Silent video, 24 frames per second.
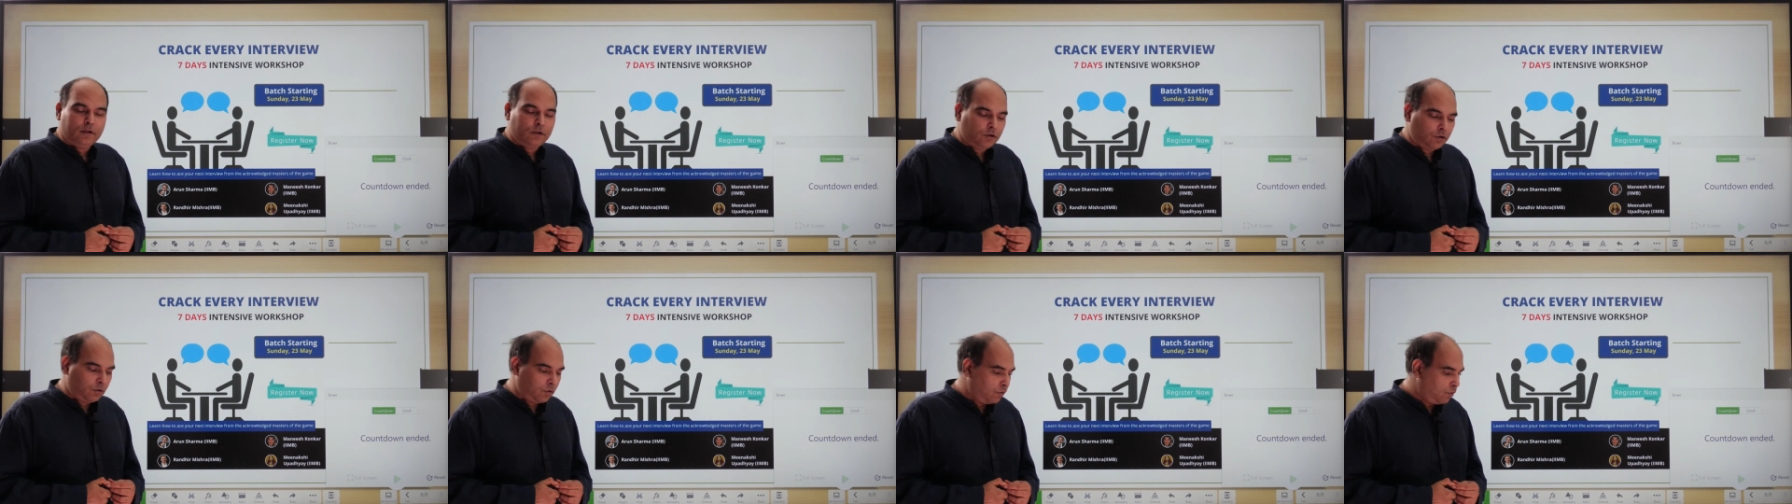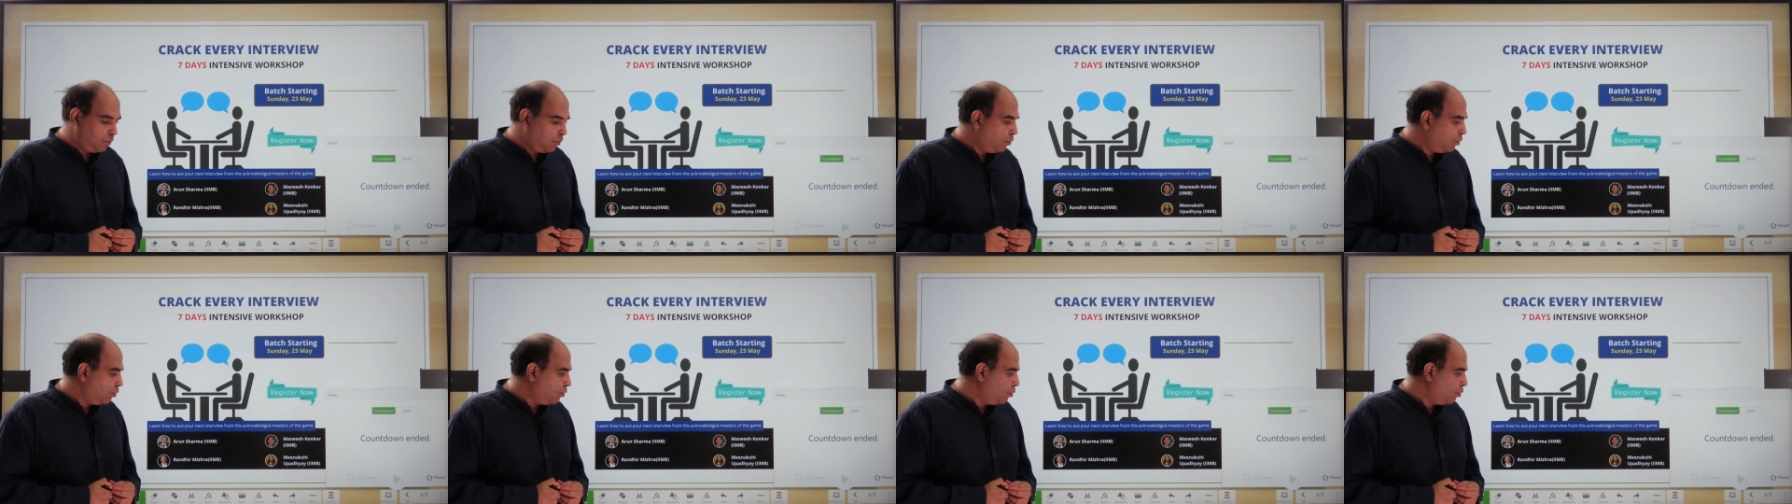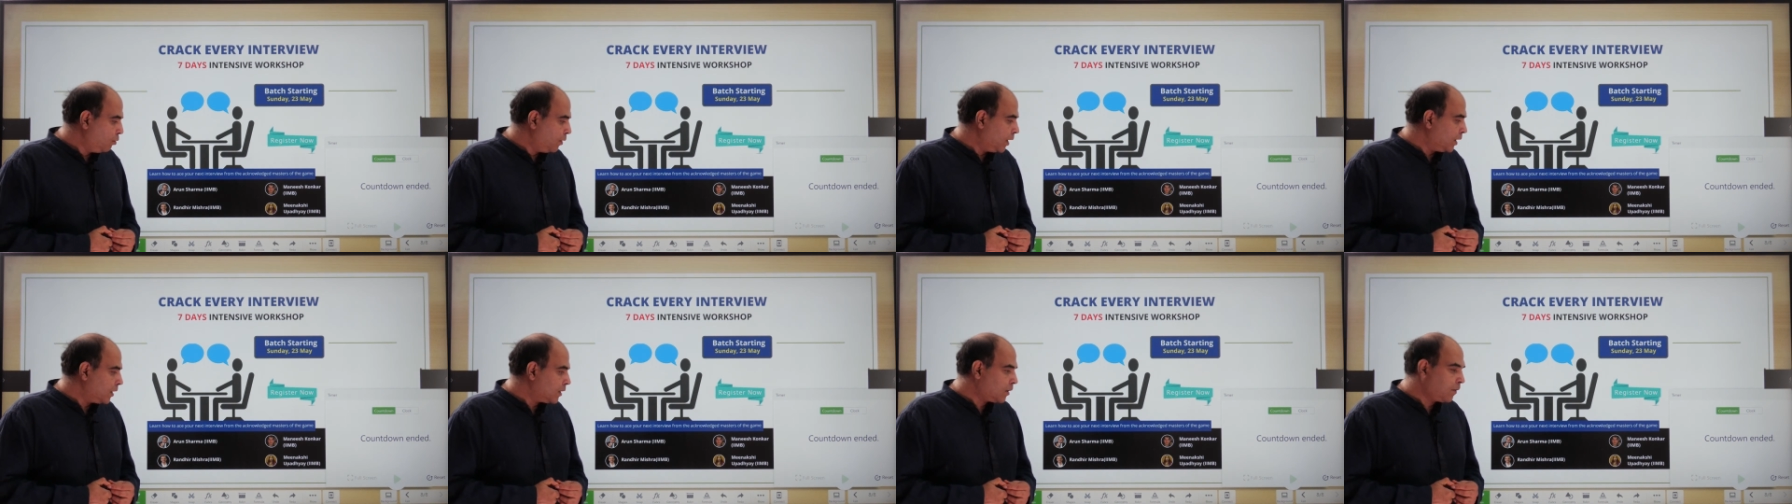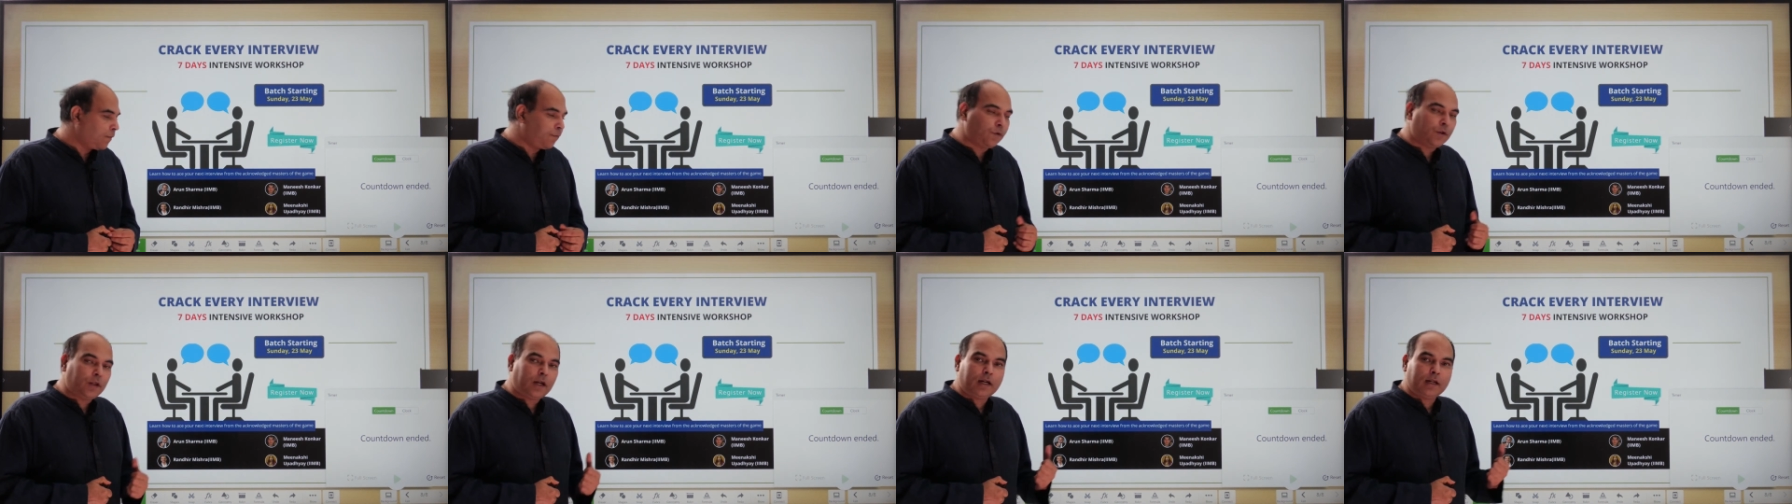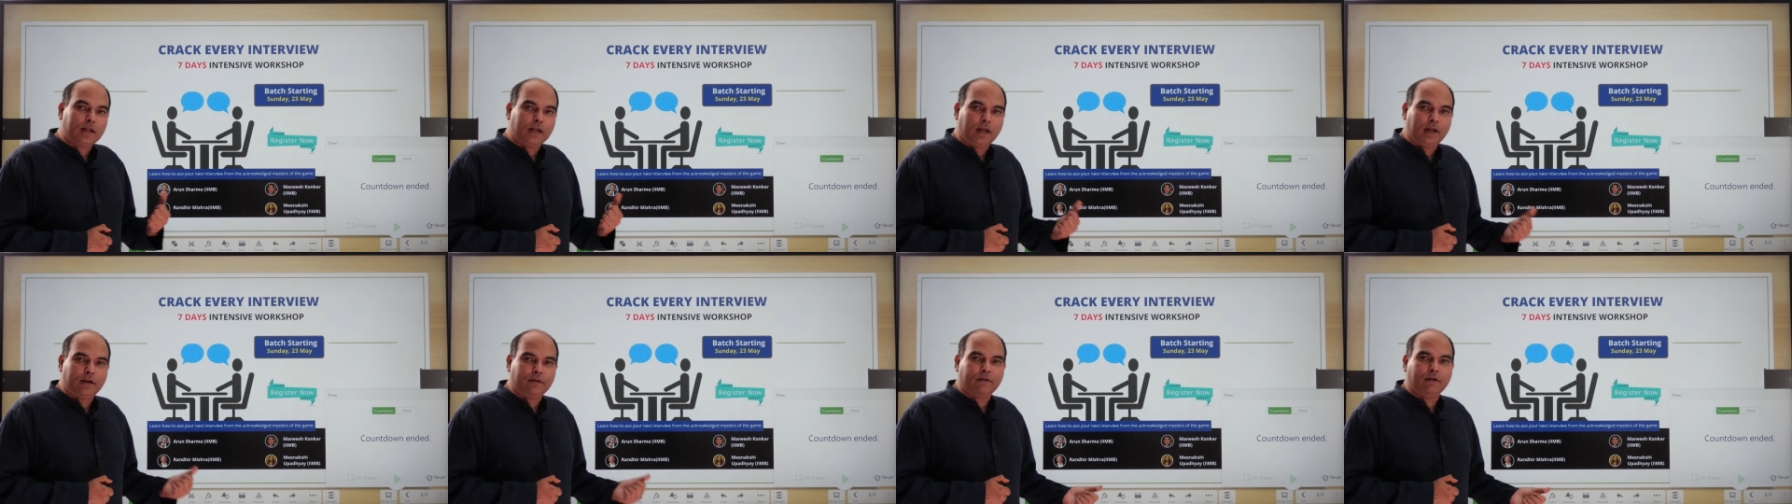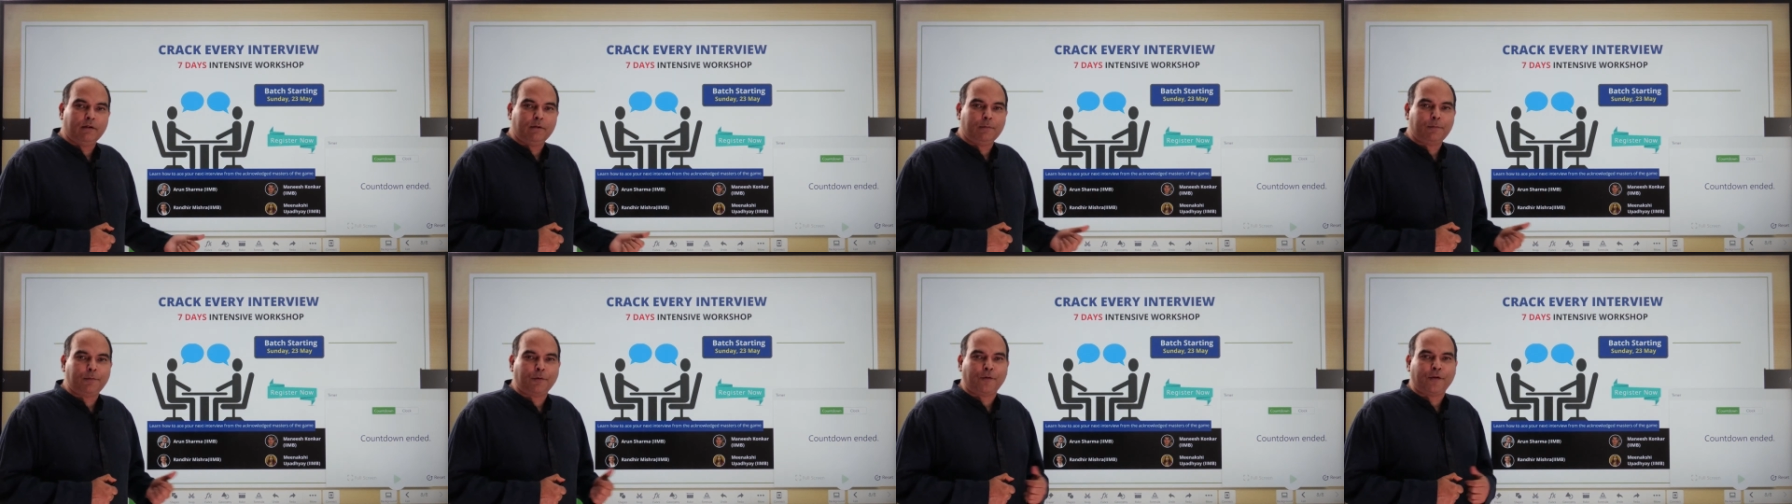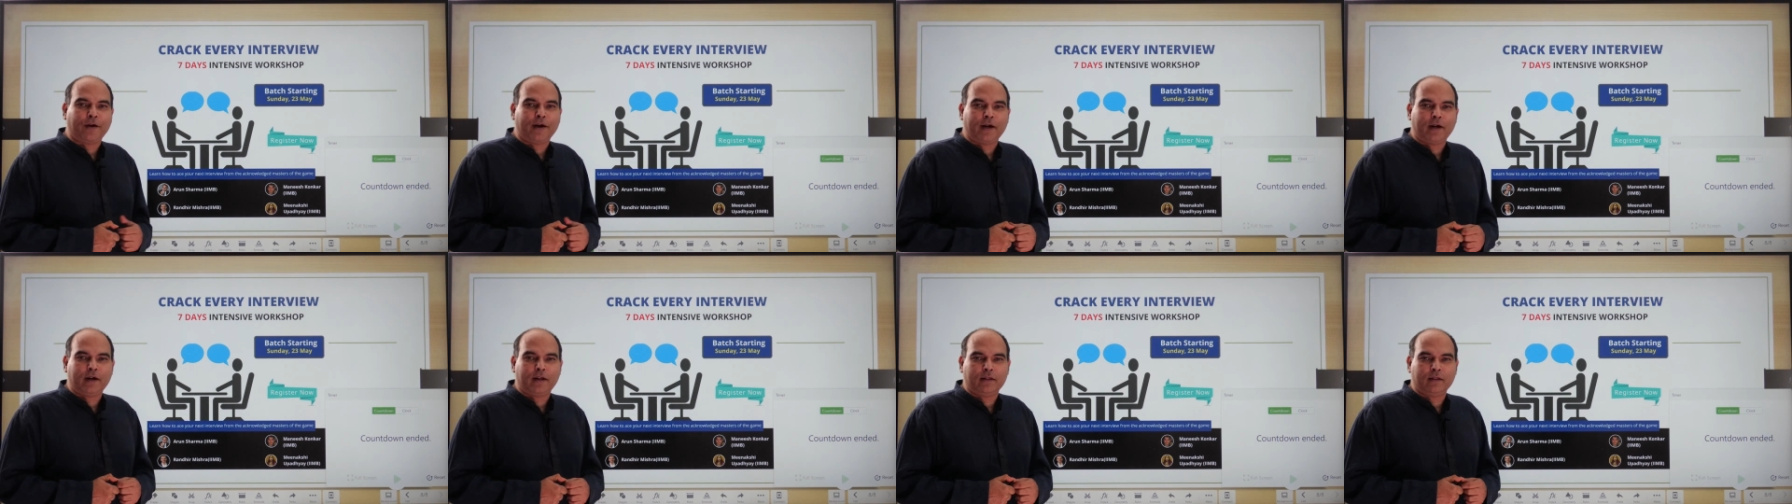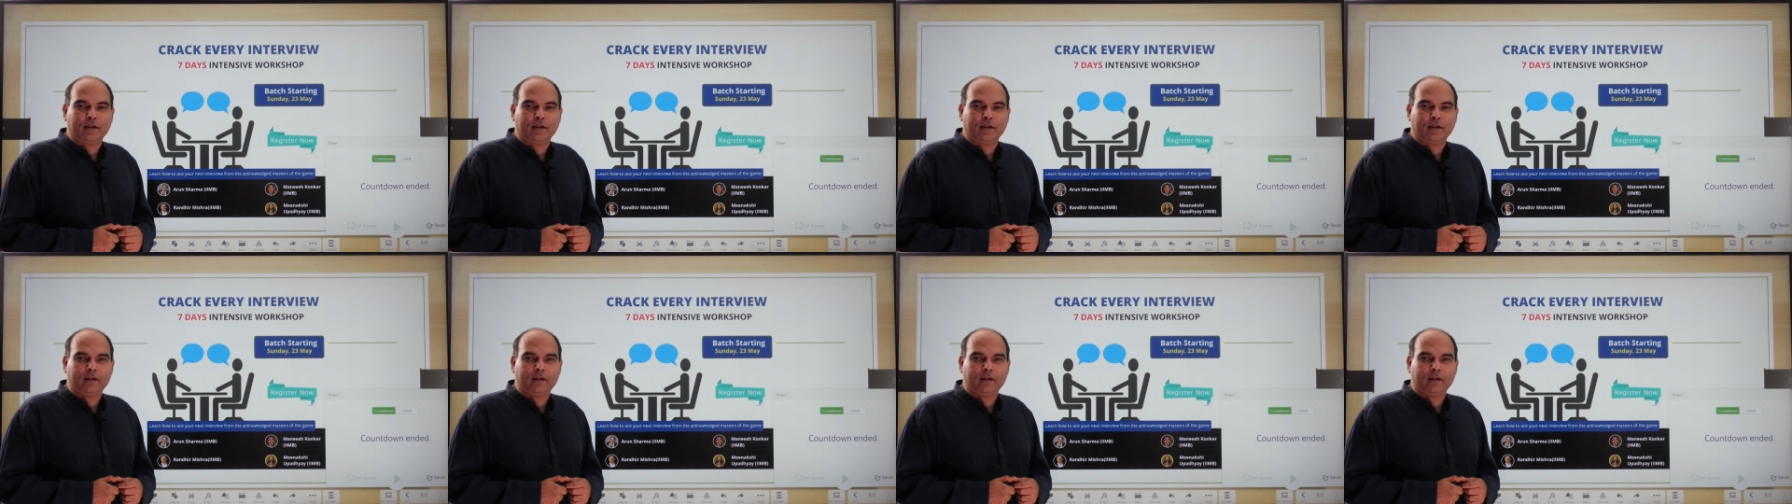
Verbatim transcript: So do, do register for that. The link will be provided